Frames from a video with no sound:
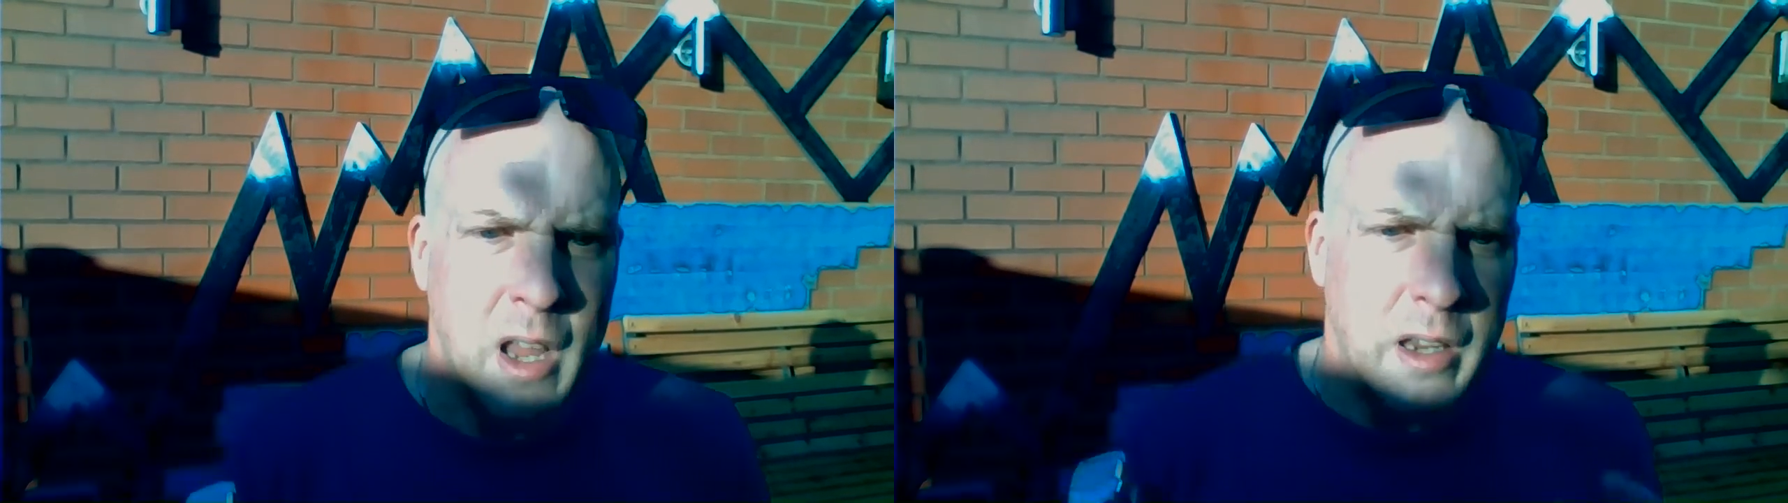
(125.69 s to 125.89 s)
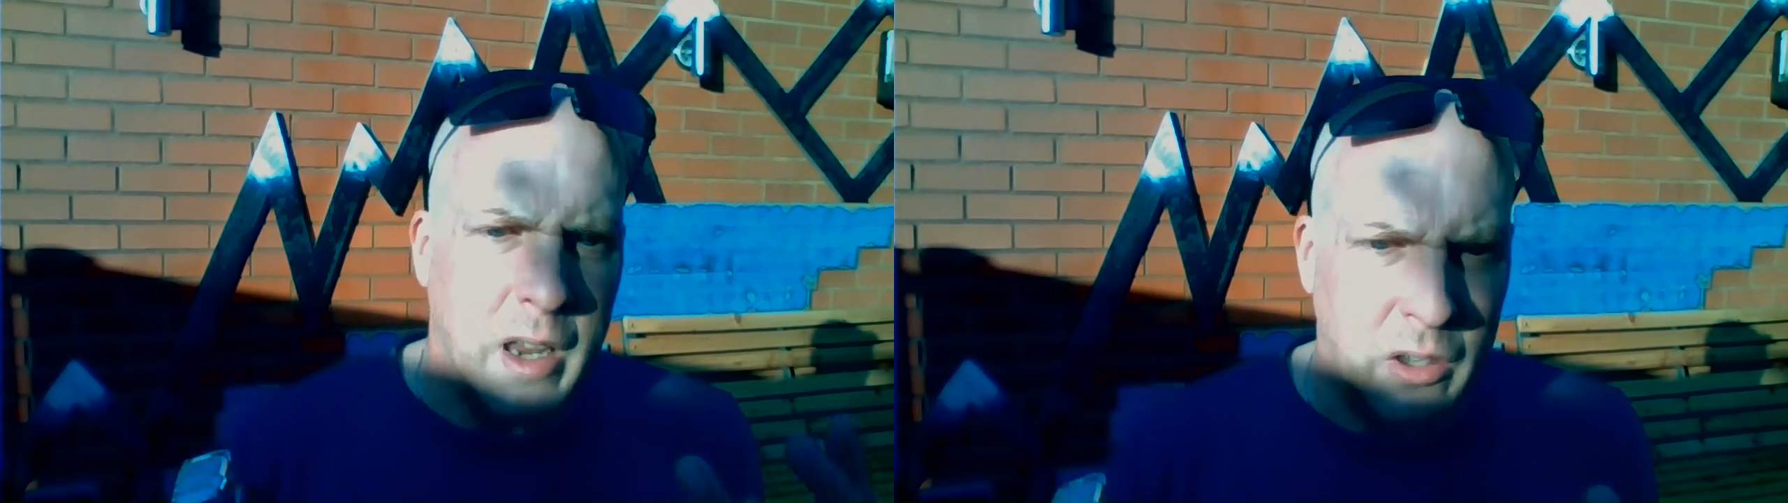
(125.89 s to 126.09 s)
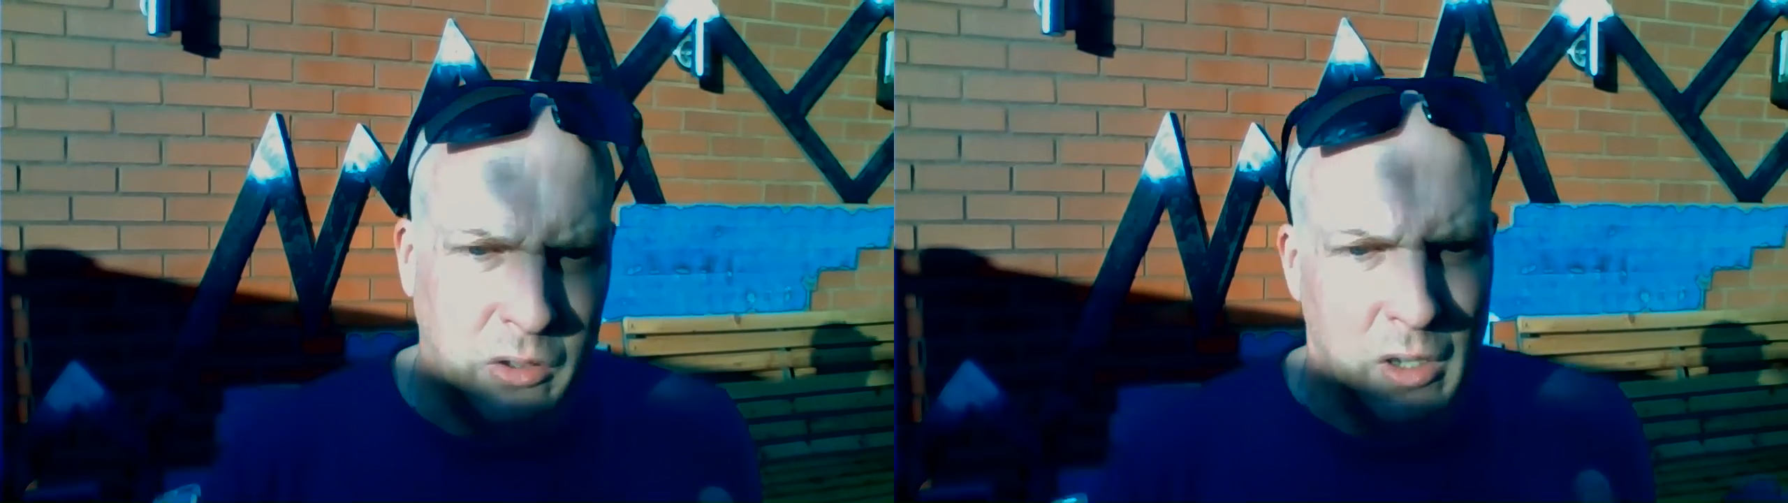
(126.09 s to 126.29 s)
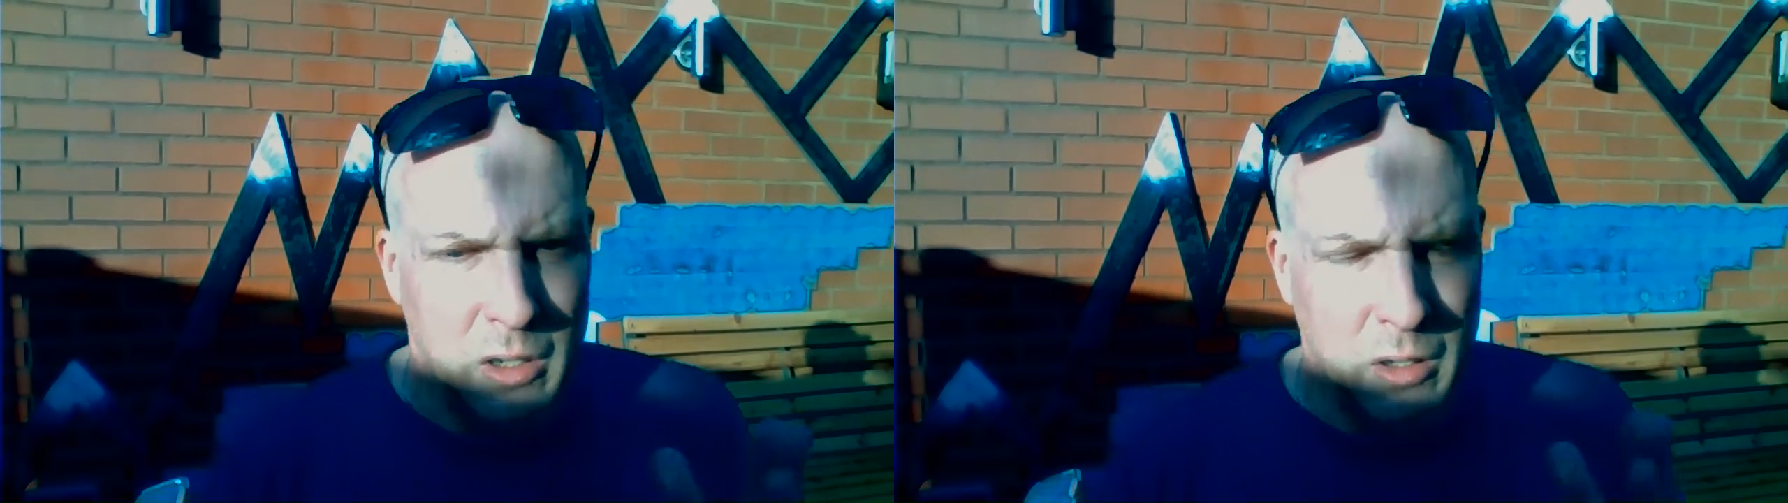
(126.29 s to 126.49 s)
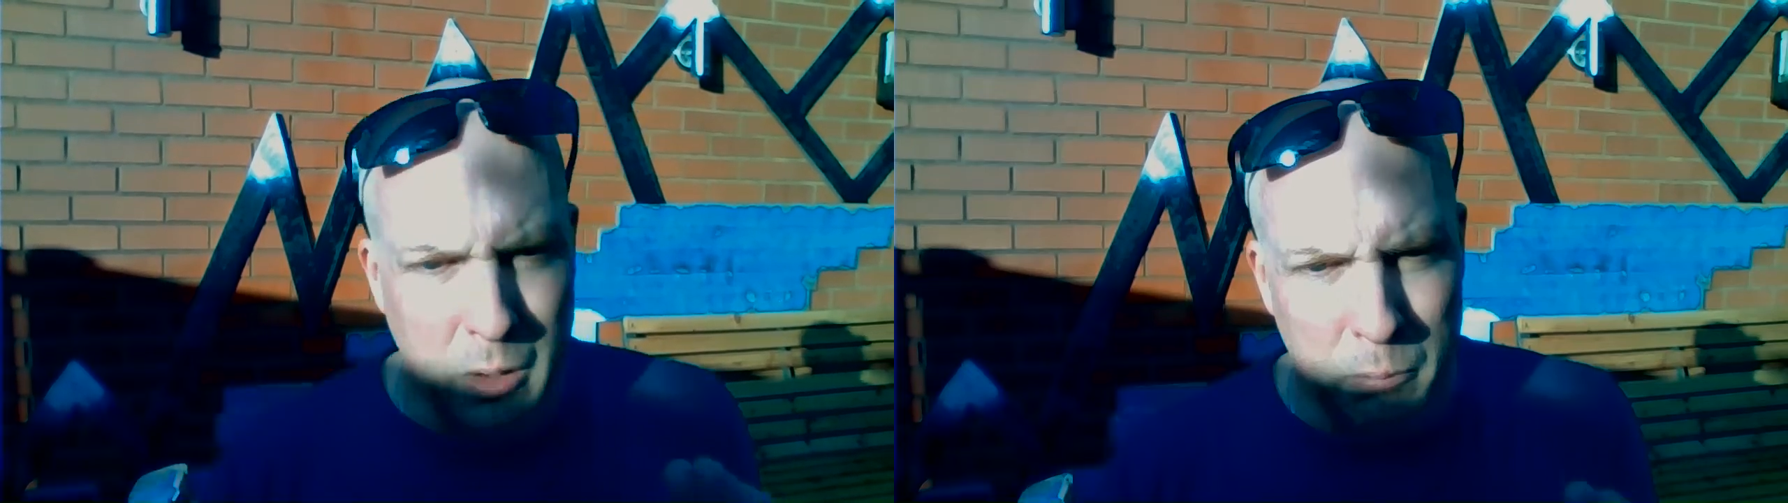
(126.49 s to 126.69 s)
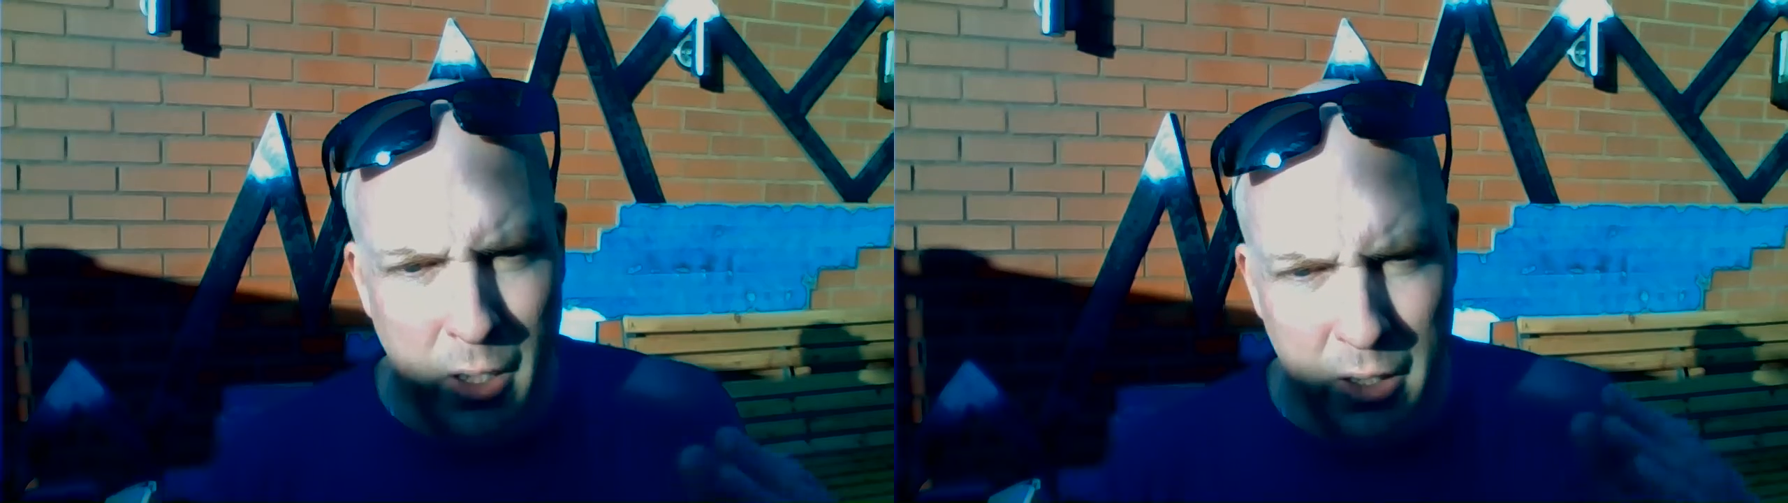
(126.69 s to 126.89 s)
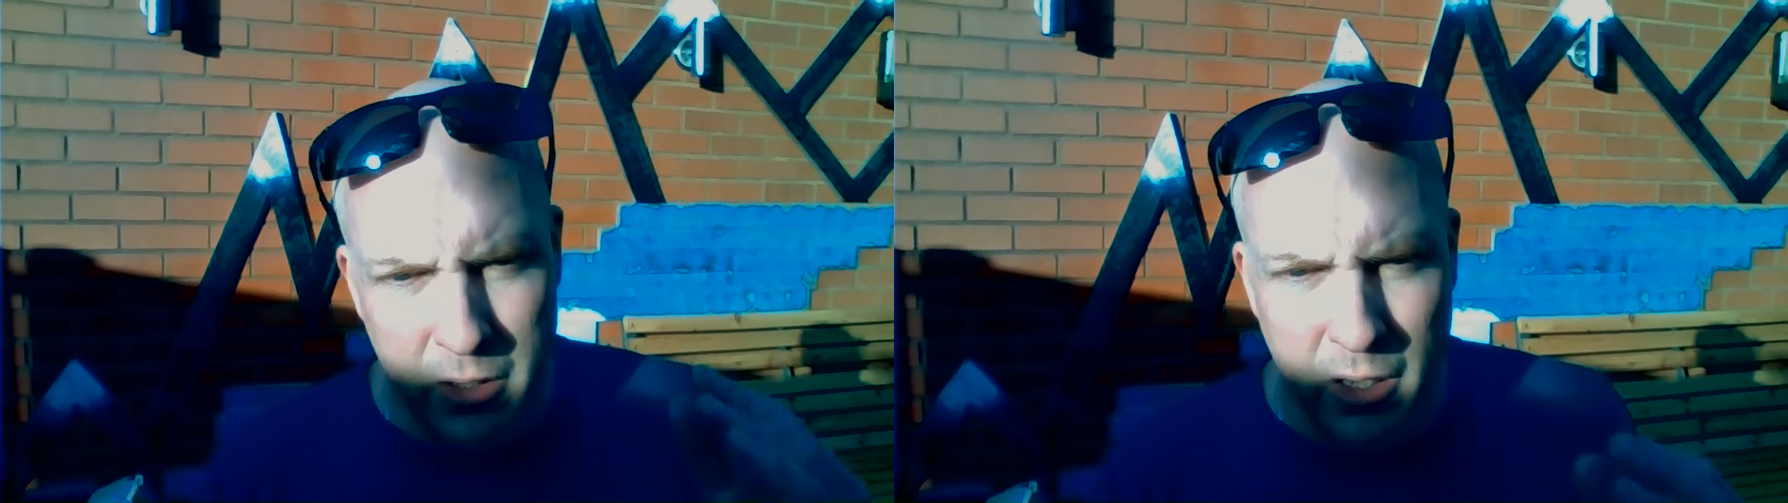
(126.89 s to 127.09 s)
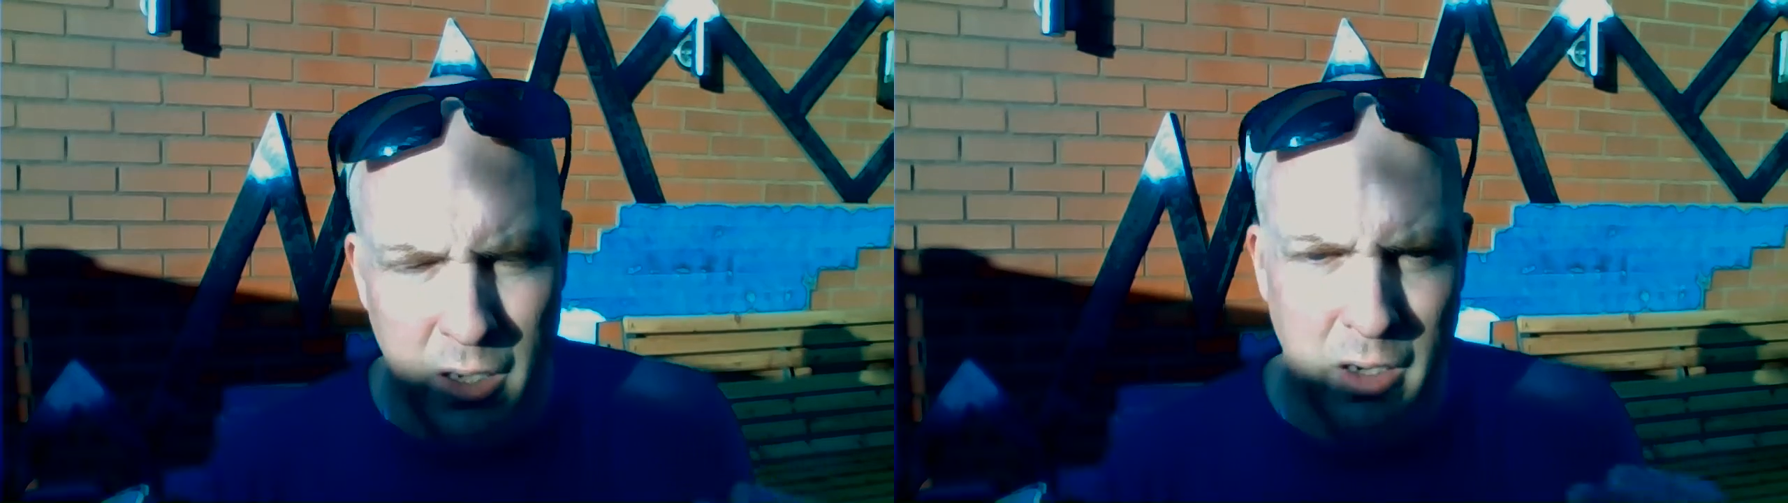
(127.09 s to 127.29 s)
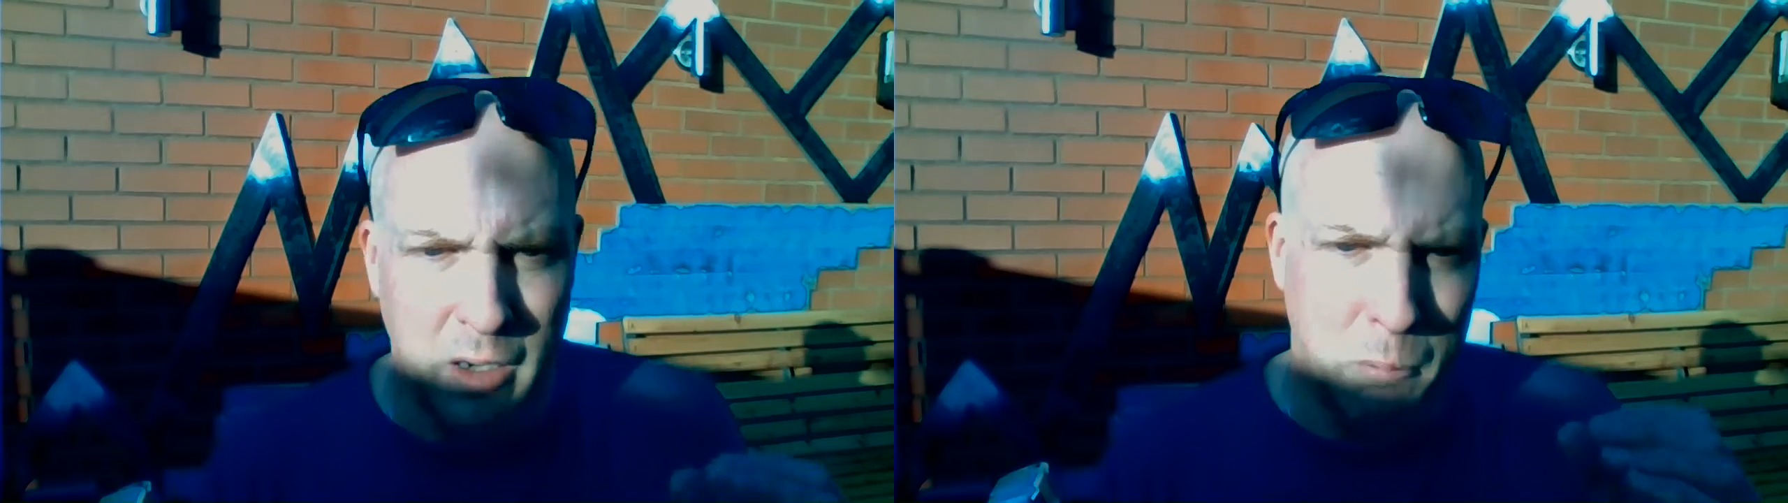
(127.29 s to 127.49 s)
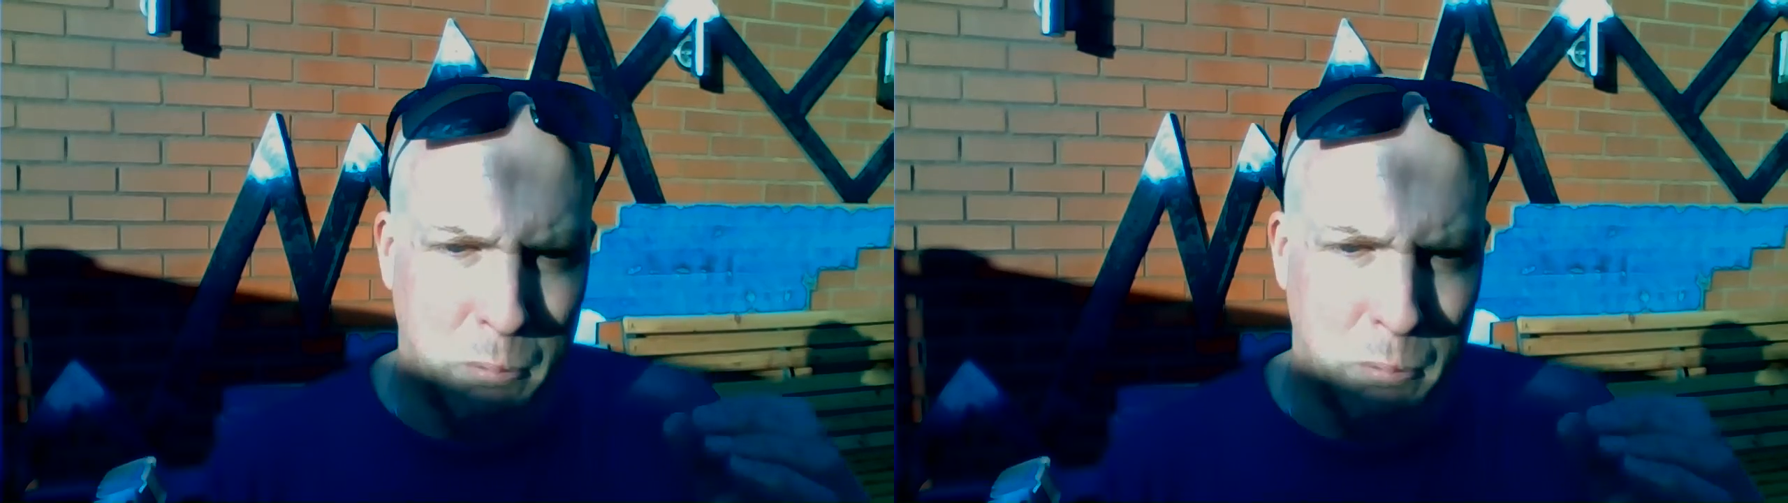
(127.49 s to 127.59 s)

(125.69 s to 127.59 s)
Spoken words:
Yes, you can buy 9